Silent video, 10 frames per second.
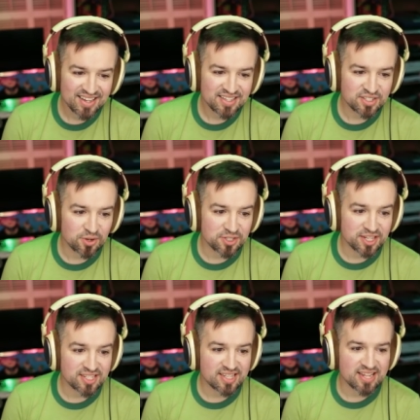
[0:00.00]
Soldier
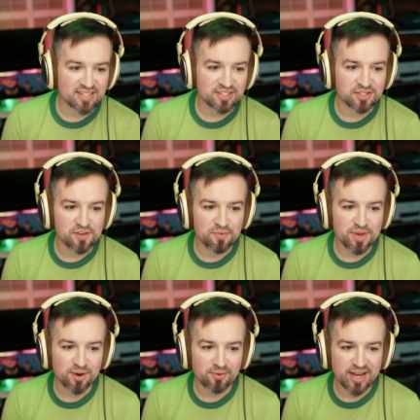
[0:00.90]
gonna see it and see for
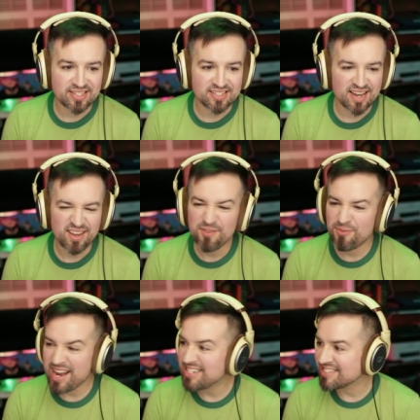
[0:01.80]
being a racist. You're
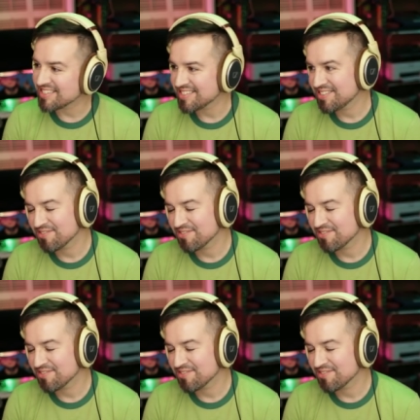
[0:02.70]
racist. You're